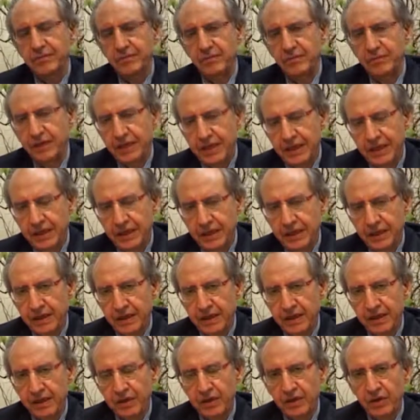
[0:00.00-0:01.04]

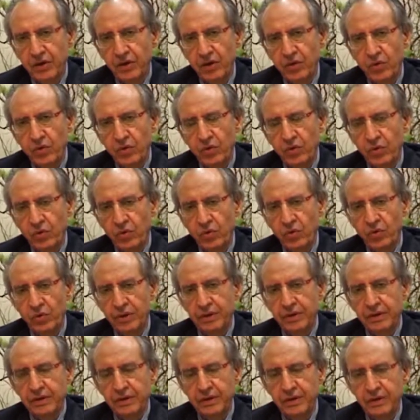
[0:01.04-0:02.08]
mainly
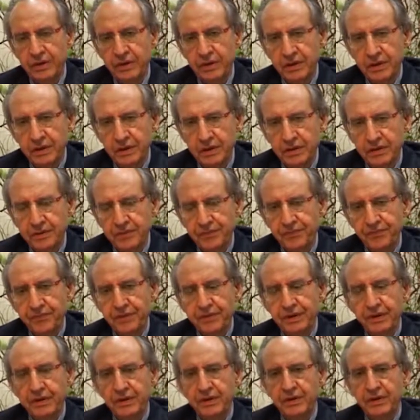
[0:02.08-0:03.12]
with the
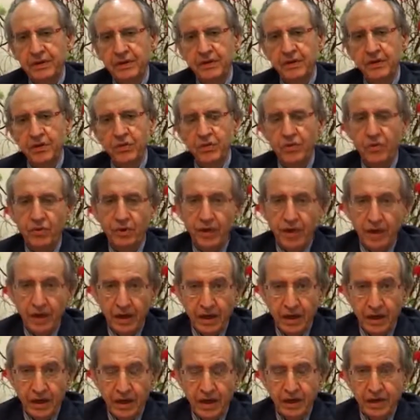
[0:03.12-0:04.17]

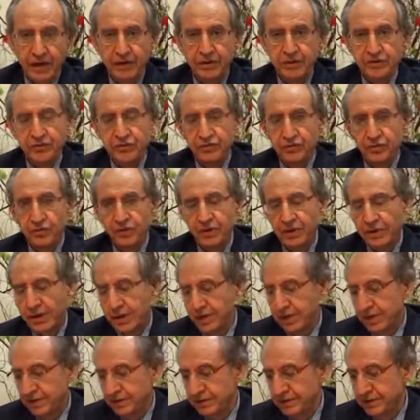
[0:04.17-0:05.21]
Quran and Sunnah
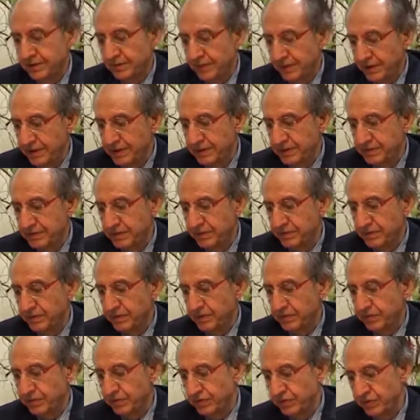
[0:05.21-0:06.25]
as the
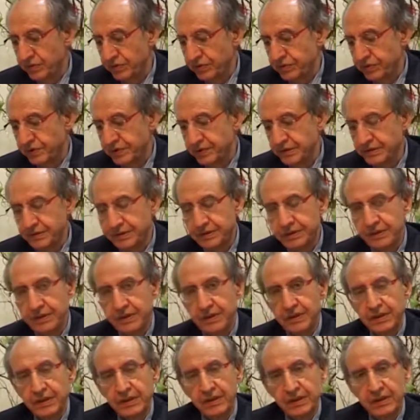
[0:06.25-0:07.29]
principal sources
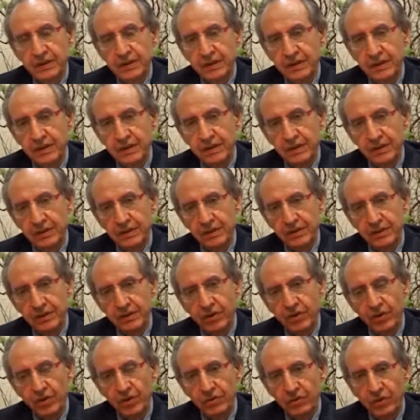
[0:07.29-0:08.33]
and the
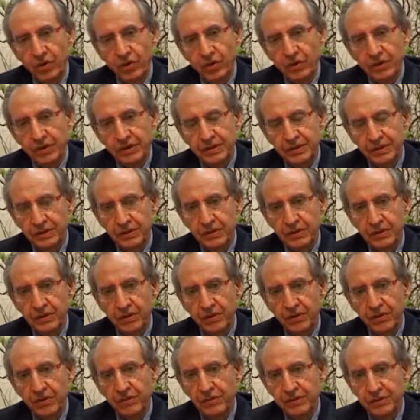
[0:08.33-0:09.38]
authority
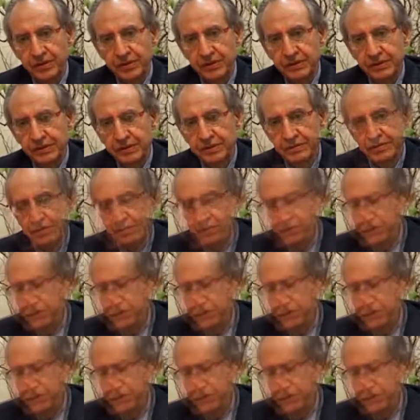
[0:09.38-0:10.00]
of reason